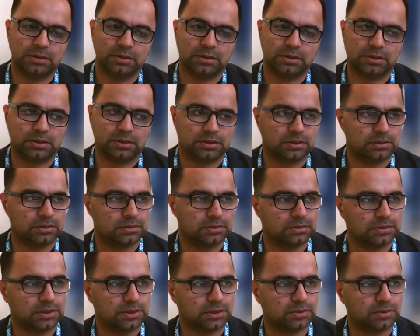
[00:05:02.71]

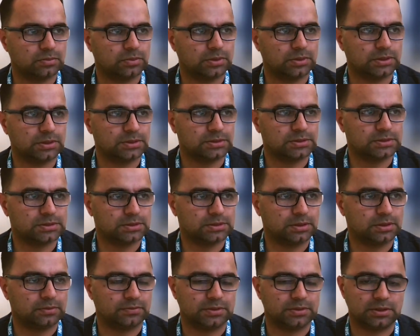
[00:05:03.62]
Likewise,
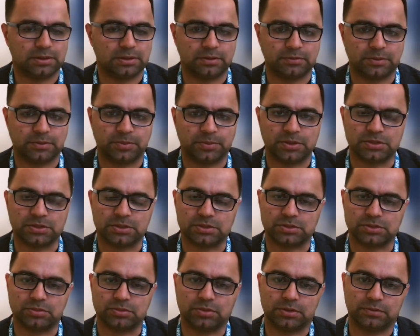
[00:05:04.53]
if the patient
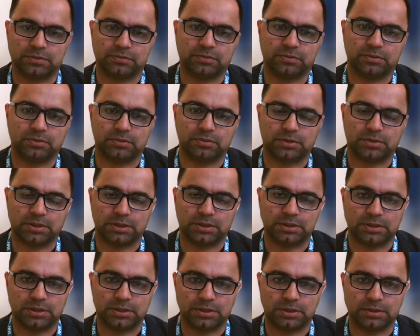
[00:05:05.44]
is going for
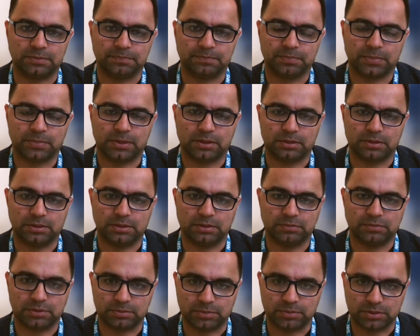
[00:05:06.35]
any
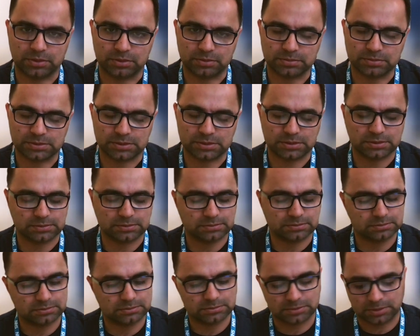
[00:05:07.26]
liver biopsy,
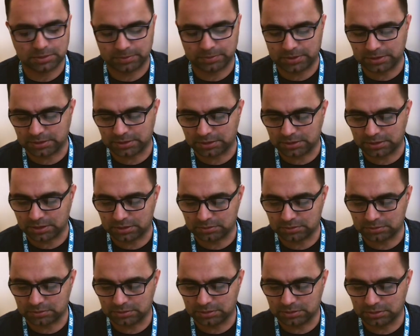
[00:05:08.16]
the platelet
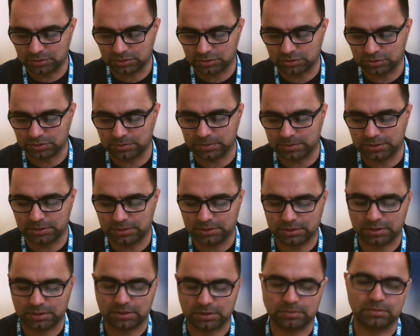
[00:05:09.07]
count should be
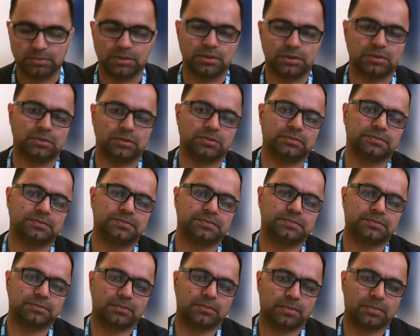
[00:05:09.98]
about
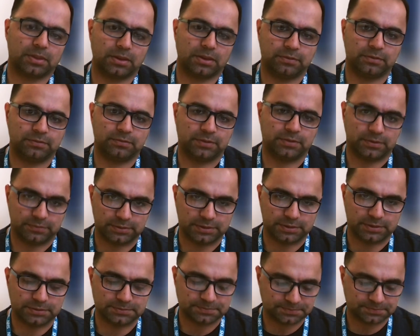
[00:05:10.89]

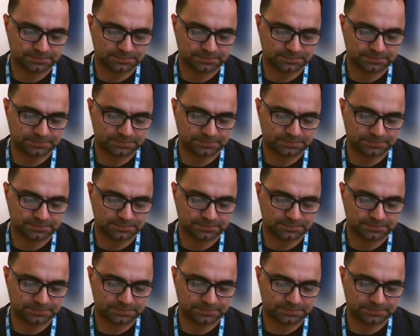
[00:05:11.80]
50.